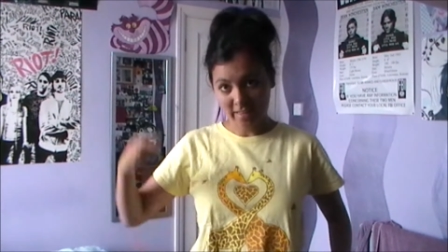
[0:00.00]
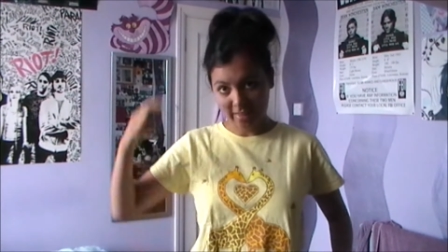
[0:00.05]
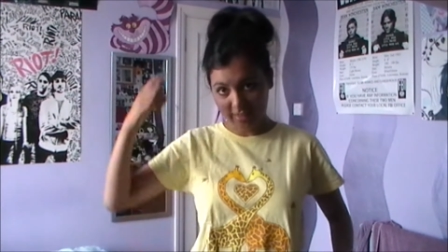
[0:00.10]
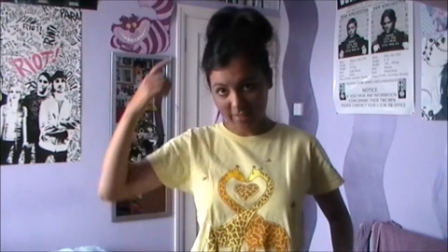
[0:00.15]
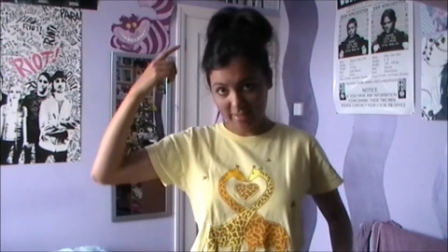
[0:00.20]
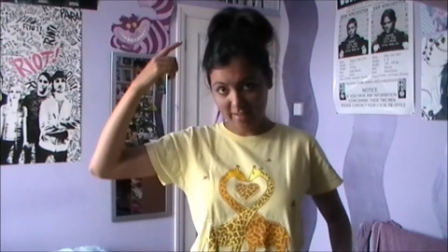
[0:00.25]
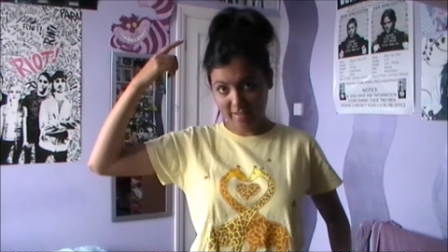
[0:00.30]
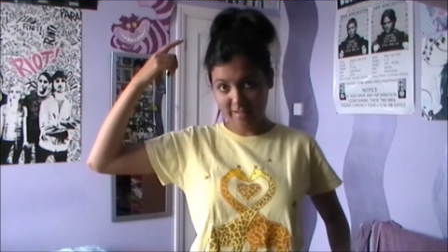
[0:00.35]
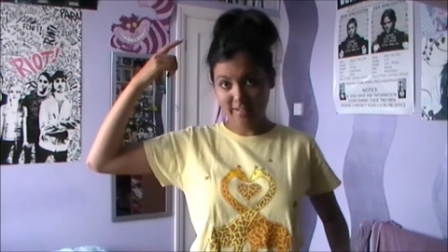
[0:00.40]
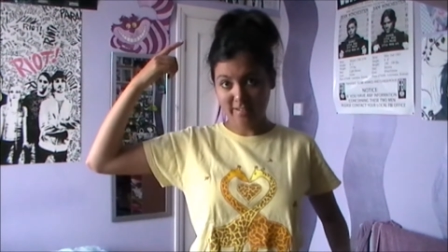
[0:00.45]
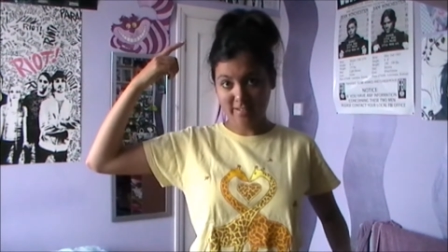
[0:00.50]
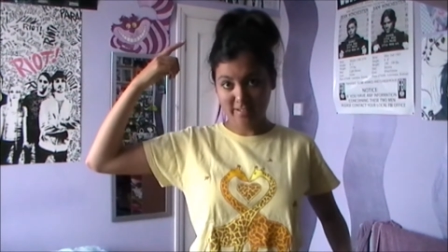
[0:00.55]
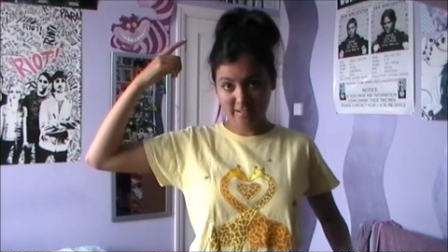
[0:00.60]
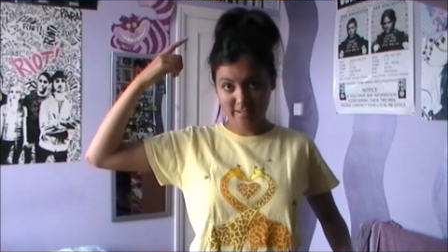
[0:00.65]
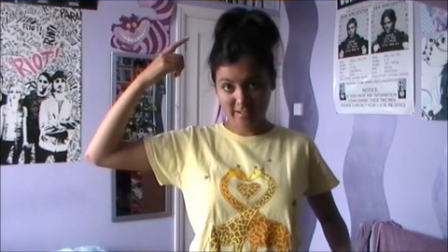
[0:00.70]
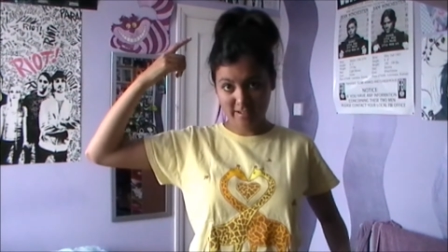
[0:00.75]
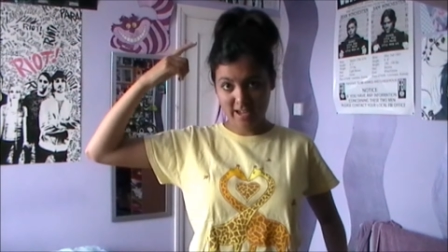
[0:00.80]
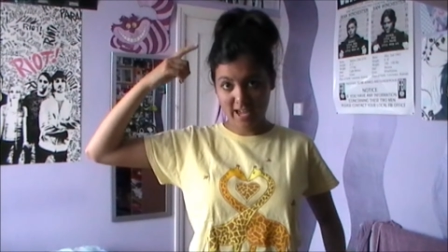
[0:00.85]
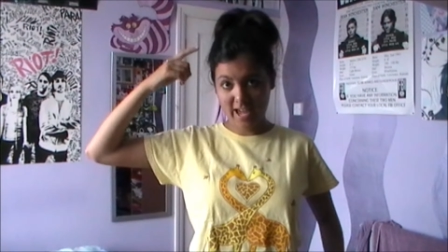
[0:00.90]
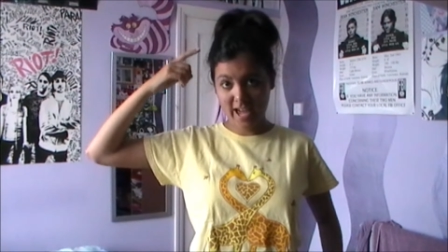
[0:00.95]
the
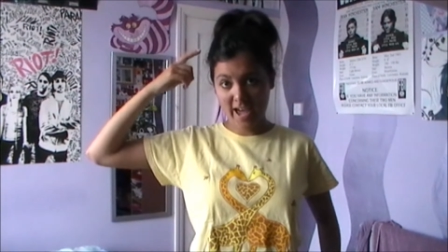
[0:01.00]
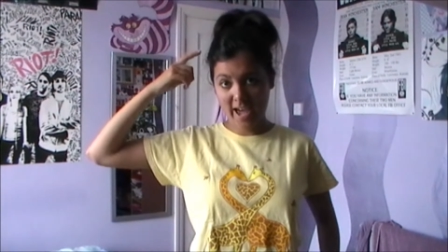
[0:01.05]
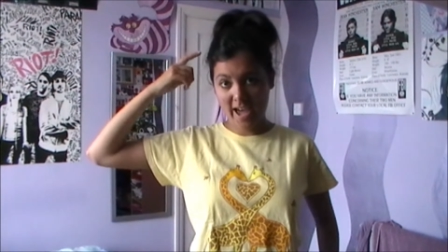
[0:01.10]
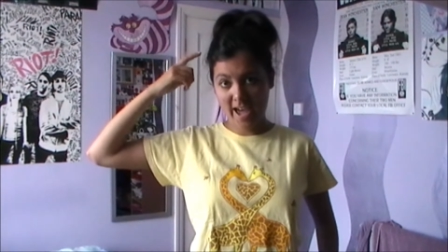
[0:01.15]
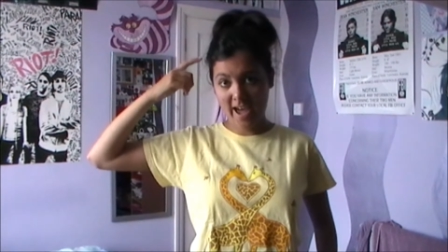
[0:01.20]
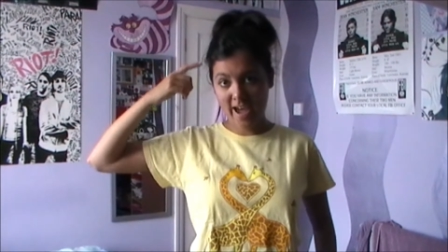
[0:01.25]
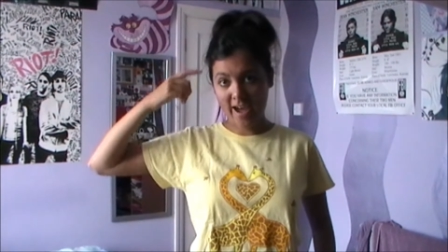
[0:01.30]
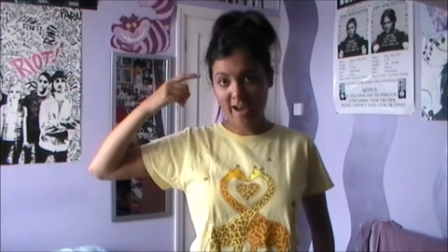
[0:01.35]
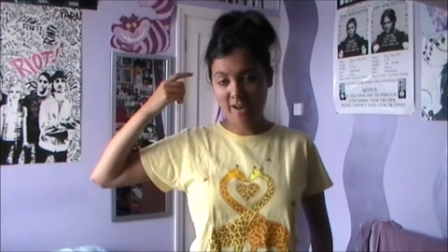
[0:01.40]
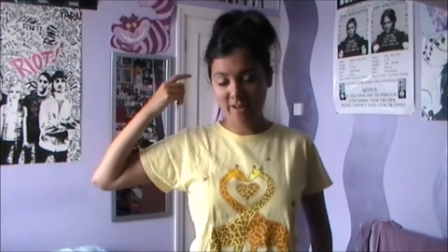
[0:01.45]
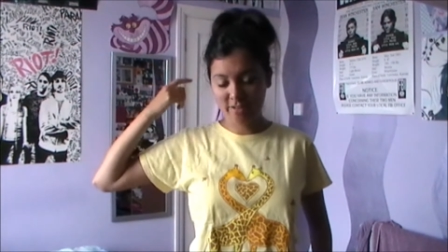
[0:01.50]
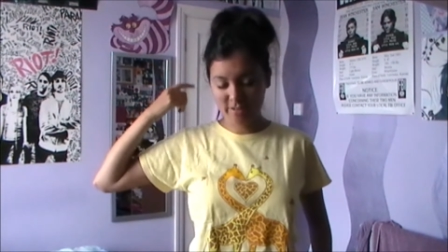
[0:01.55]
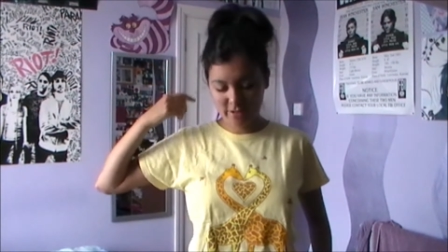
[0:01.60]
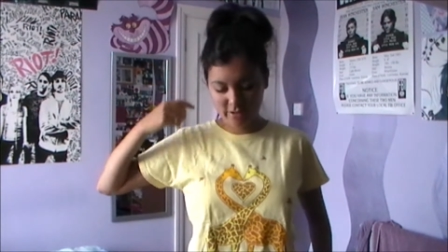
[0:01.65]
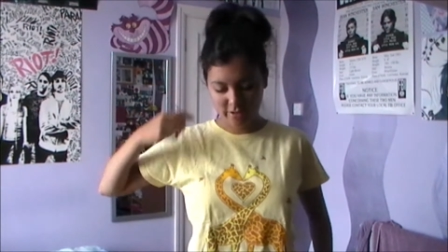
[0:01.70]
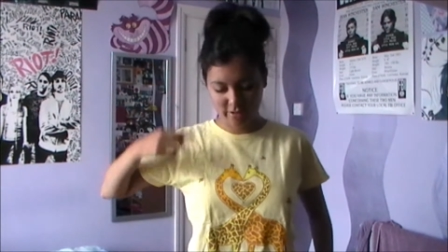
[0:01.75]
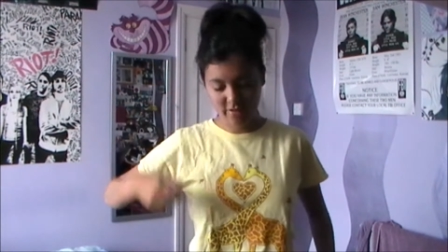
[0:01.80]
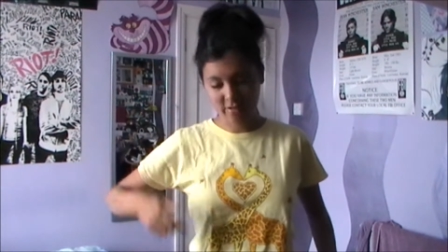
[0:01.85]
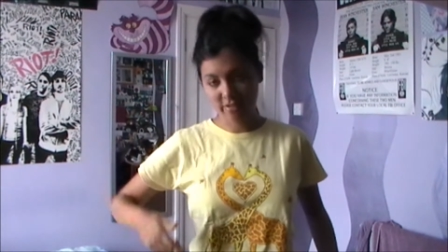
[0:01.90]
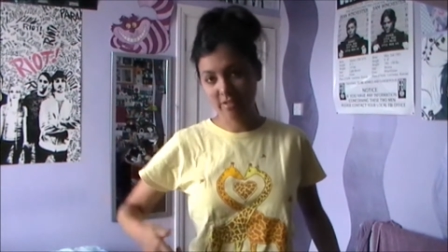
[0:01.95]
hair
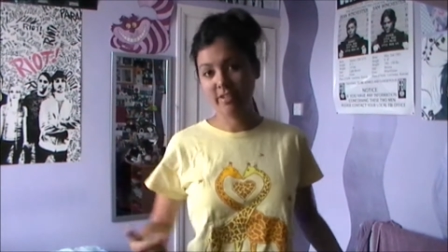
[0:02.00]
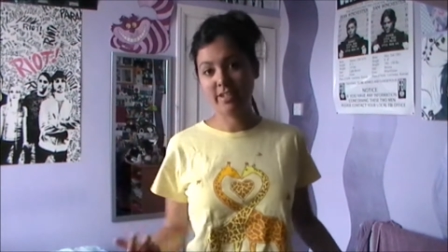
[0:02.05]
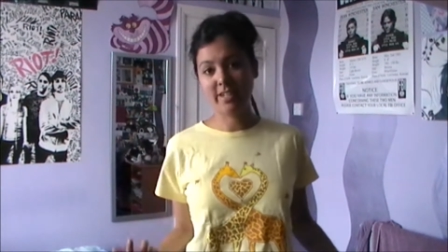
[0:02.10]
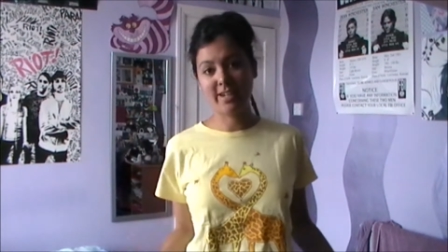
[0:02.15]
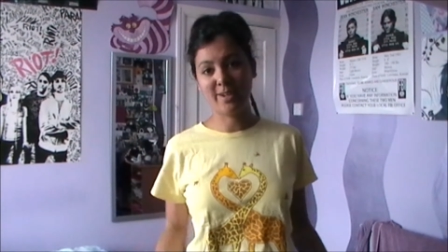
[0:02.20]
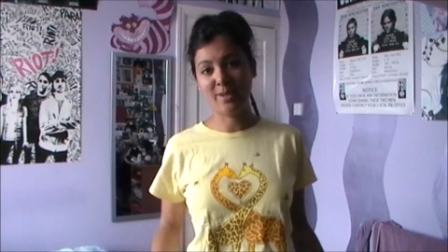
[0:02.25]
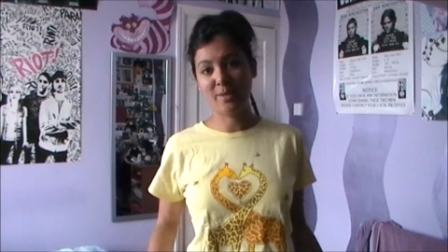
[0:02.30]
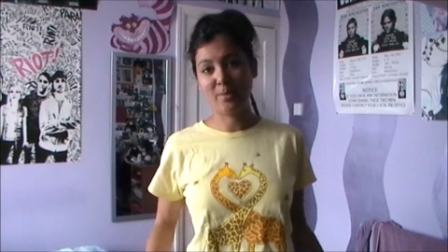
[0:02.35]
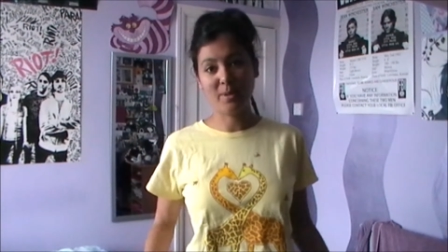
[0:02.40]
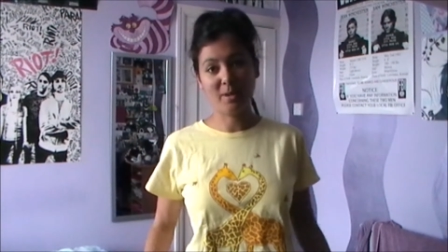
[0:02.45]
and you can't tell